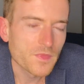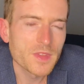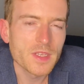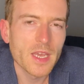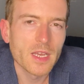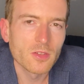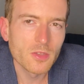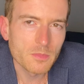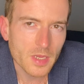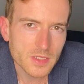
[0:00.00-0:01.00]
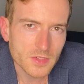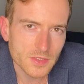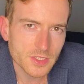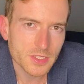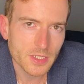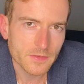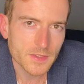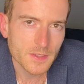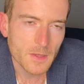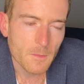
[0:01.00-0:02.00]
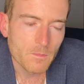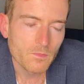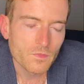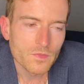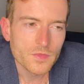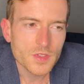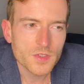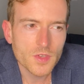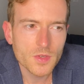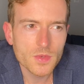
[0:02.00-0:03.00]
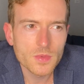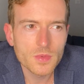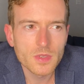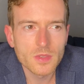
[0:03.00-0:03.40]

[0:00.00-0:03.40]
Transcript: the elemental shift. So,